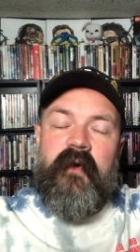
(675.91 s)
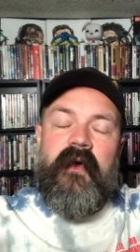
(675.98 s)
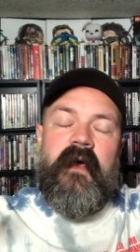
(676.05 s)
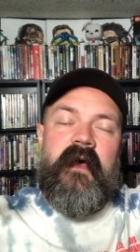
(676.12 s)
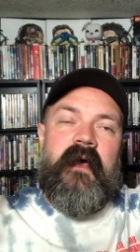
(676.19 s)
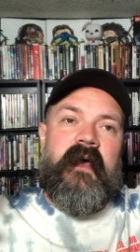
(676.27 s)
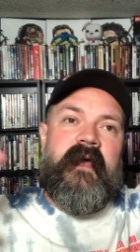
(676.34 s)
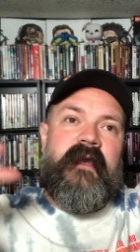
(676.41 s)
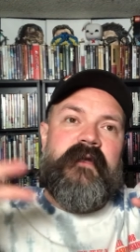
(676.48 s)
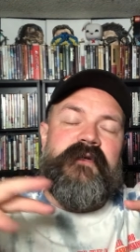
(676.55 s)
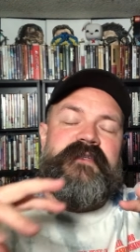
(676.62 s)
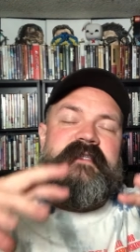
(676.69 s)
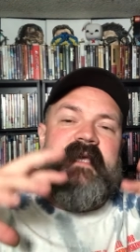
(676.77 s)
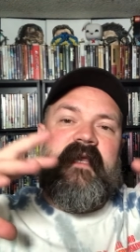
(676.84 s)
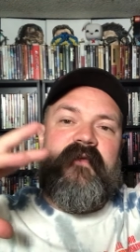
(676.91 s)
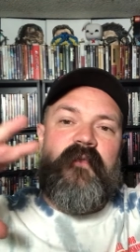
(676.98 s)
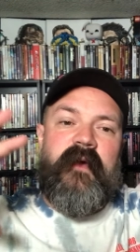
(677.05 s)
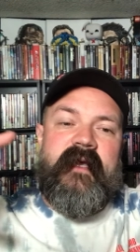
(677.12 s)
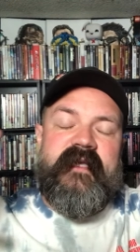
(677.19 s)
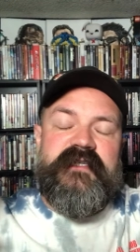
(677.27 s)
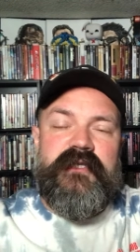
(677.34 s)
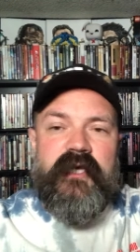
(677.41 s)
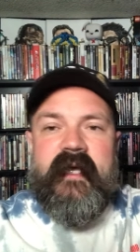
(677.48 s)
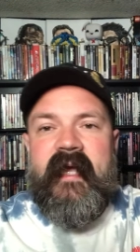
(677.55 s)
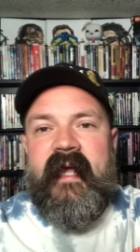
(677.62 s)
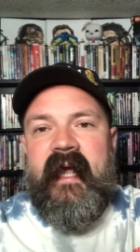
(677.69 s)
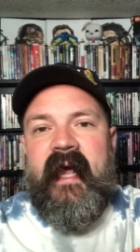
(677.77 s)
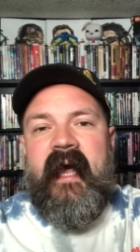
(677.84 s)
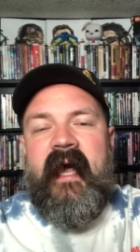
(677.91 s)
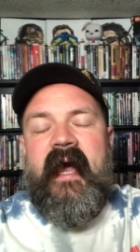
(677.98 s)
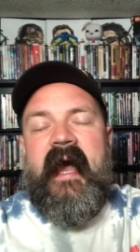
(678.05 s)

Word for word: uh, an understanding of what he's looking at